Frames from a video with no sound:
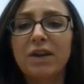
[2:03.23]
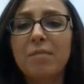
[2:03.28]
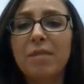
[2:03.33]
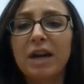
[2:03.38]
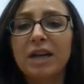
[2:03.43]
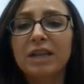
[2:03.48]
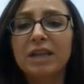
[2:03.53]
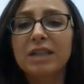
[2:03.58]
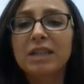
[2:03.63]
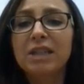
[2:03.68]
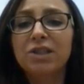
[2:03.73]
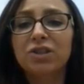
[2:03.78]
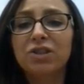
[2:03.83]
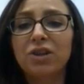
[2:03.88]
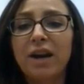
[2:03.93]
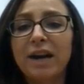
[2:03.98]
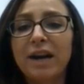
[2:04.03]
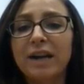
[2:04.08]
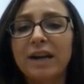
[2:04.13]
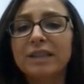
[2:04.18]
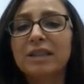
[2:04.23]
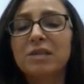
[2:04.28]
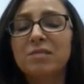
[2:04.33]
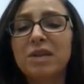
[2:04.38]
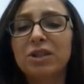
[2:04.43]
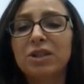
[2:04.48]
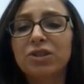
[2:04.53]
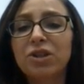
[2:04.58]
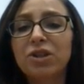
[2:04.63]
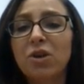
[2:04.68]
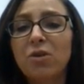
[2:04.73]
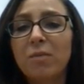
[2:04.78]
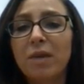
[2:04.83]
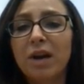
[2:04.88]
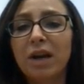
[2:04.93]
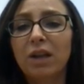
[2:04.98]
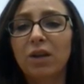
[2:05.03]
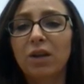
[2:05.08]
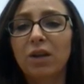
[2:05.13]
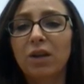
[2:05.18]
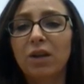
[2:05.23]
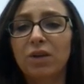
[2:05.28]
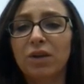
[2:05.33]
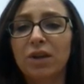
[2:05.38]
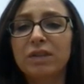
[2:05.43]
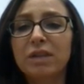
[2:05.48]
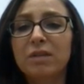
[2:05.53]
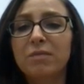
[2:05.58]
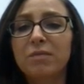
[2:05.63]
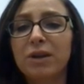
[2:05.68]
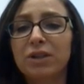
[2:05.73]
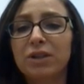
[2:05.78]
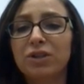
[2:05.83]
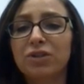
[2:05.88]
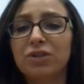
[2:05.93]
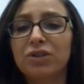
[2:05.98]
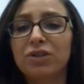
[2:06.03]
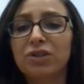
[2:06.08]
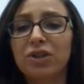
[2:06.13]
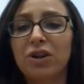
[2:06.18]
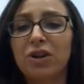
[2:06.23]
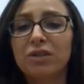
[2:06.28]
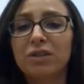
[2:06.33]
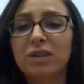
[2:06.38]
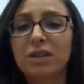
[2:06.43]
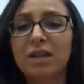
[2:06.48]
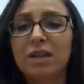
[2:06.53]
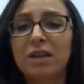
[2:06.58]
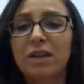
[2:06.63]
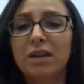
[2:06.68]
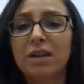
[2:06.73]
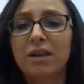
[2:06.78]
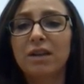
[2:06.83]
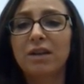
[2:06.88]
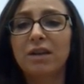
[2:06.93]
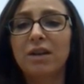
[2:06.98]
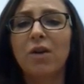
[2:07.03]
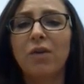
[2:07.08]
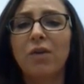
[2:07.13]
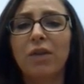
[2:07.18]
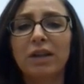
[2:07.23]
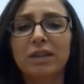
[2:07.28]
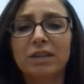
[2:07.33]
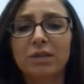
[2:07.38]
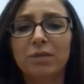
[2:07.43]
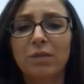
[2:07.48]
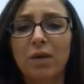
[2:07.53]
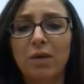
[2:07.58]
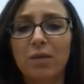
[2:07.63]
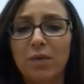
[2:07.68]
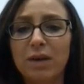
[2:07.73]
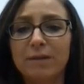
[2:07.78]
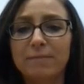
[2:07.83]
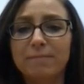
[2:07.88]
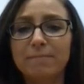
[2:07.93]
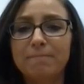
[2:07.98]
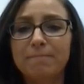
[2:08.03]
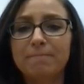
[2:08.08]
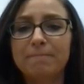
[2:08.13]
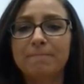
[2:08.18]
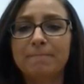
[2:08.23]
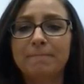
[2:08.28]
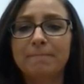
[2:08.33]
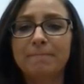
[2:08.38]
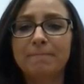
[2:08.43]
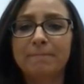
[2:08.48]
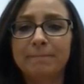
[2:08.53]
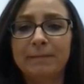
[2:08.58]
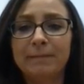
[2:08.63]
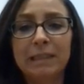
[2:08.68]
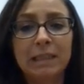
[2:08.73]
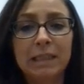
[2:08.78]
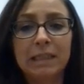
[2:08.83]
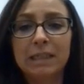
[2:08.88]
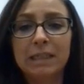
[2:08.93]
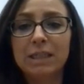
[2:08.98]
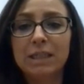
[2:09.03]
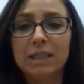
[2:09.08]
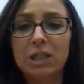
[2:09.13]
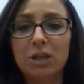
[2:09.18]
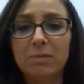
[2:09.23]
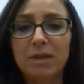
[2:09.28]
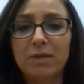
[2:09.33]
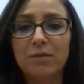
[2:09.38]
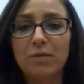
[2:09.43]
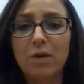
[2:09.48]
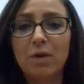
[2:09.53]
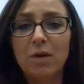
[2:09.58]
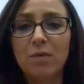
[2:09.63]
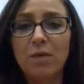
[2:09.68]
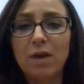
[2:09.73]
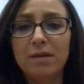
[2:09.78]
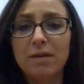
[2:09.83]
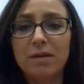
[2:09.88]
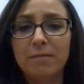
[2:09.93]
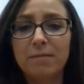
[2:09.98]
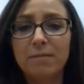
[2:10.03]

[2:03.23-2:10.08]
And my teacher asks me to show my learning using pictures, charts. Oh, that's the wrong one. Let's talk about the wrong one.